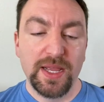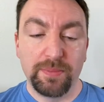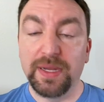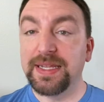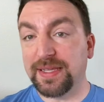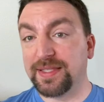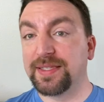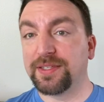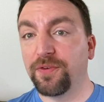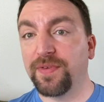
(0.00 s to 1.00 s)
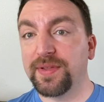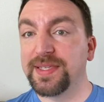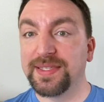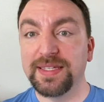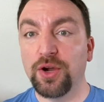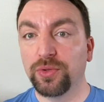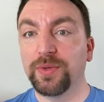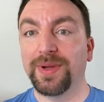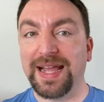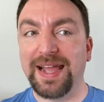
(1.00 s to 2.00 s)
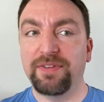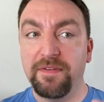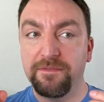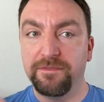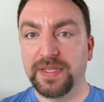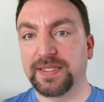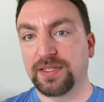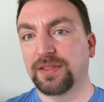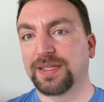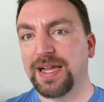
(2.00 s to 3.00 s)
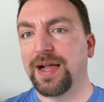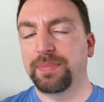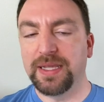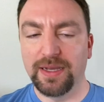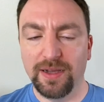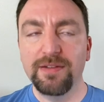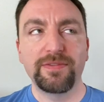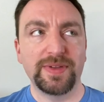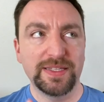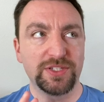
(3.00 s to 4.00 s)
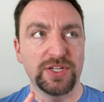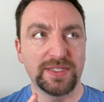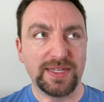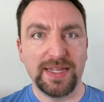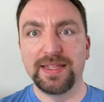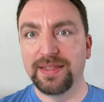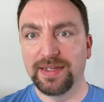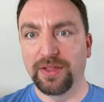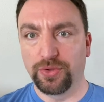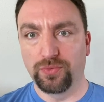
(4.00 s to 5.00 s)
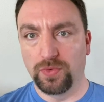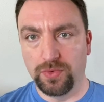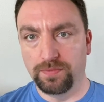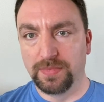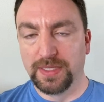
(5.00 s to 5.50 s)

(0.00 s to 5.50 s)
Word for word: But yes, this so far, this is the only one I have a physical copy of. It's just in the other room.